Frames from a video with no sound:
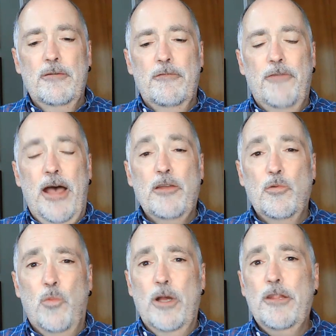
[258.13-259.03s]

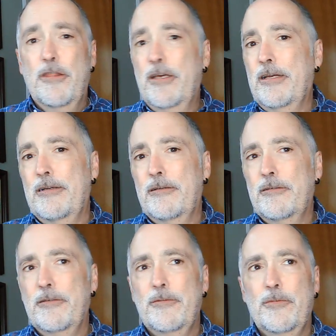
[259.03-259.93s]
find one
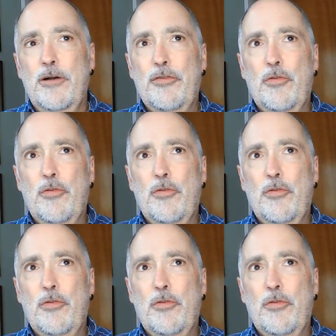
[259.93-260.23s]
thing, a